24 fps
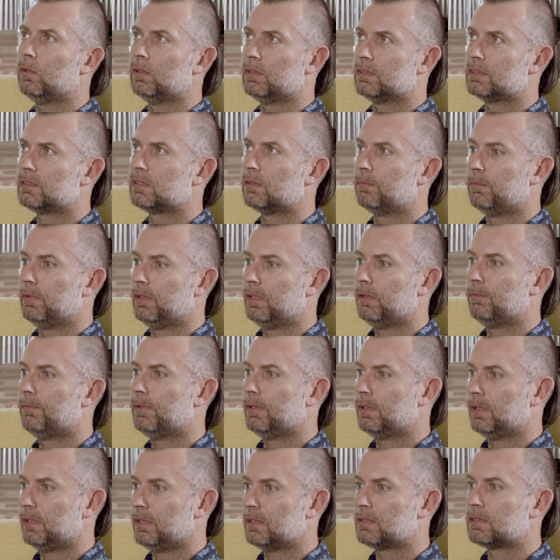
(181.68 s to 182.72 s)
Is to
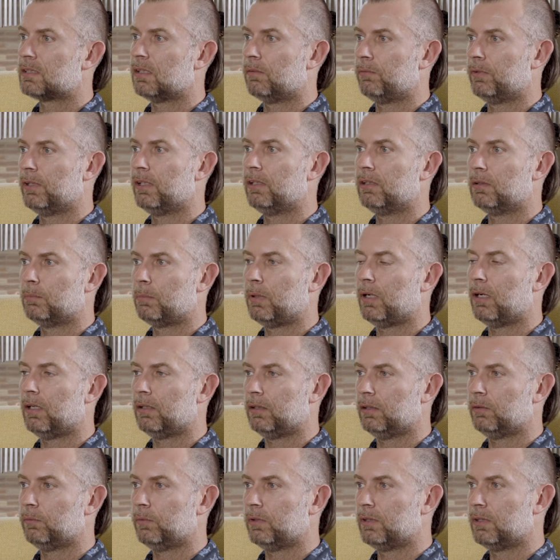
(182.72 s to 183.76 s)
manipulate someone into
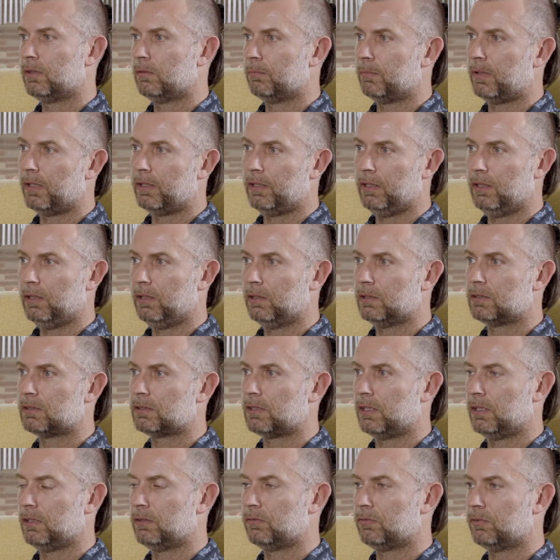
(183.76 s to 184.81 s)
parting with their money in
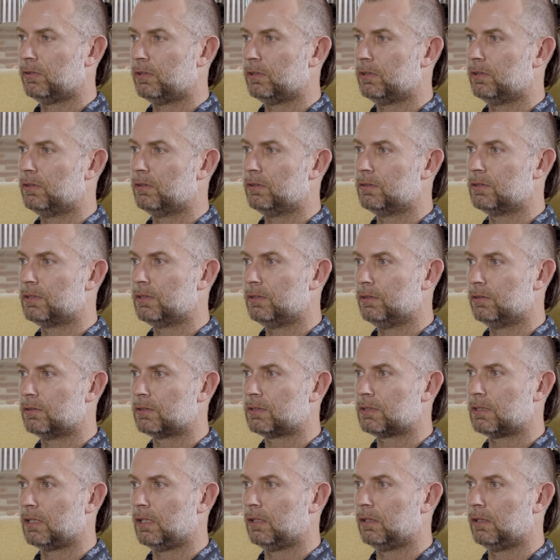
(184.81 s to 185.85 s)
exchange for the goods that you're
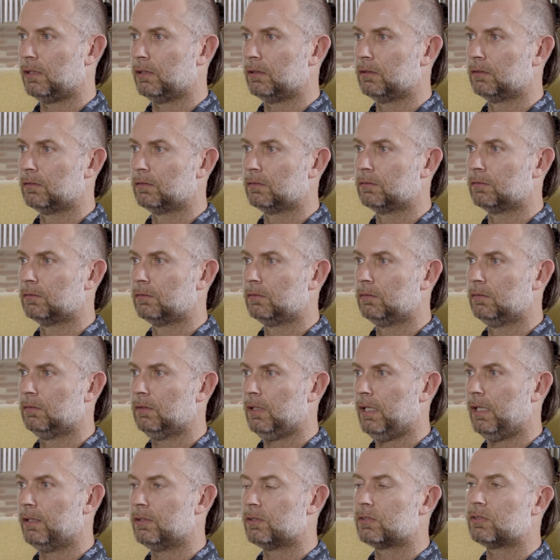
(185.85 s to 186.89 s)
selling.
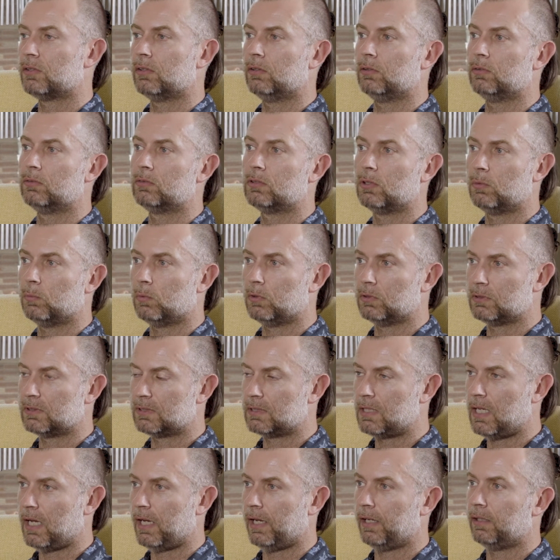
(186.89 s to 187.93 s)
And so towards
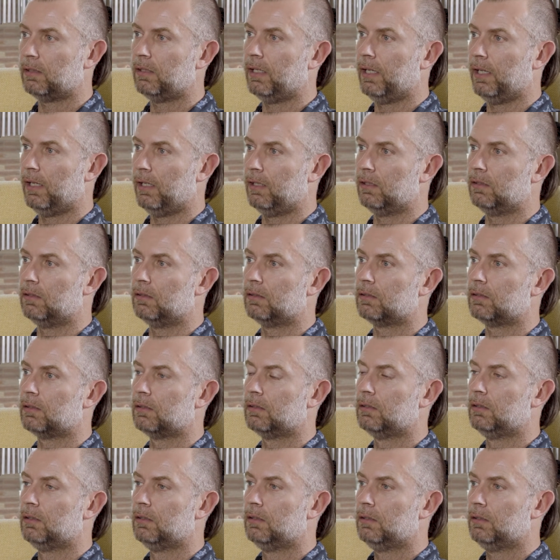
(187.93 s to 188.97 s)
that end,
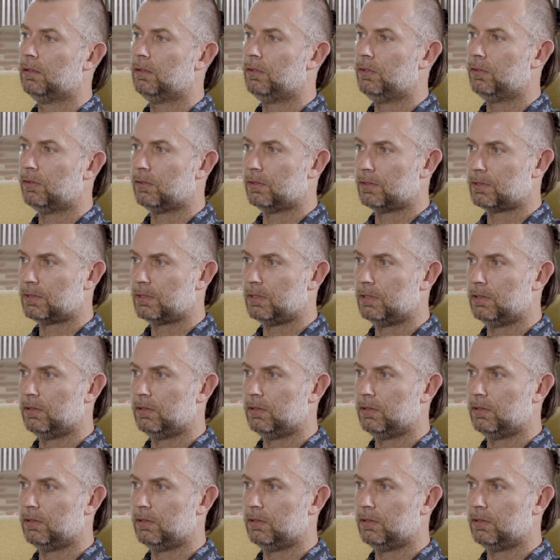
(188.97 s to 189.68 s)
you could see the